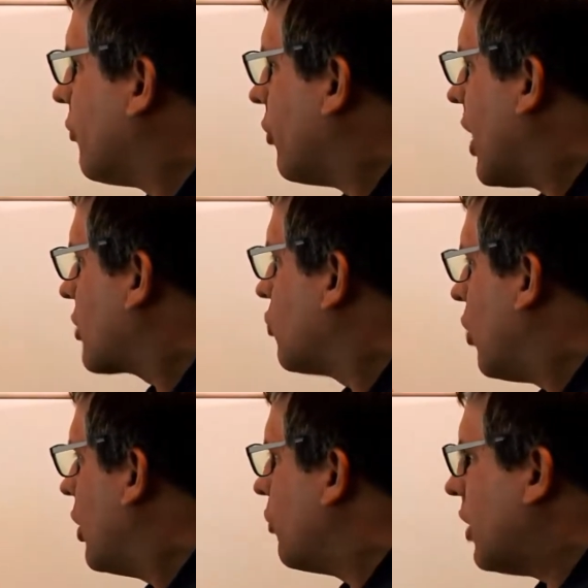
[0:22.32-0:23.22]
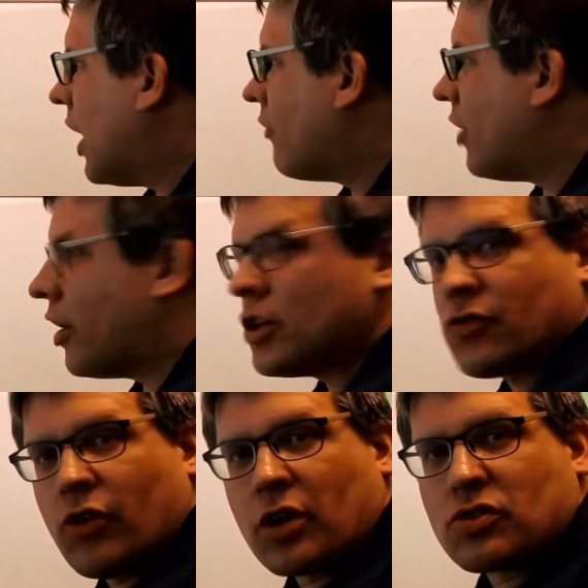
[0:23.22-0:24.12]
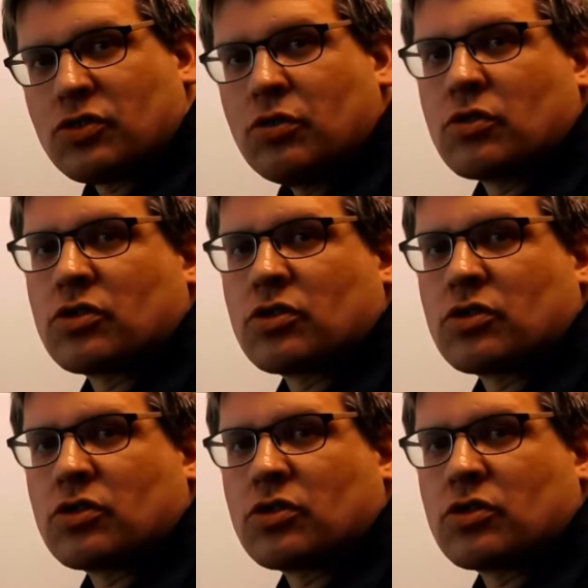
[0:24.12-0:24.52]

for x1 and we have values for x2.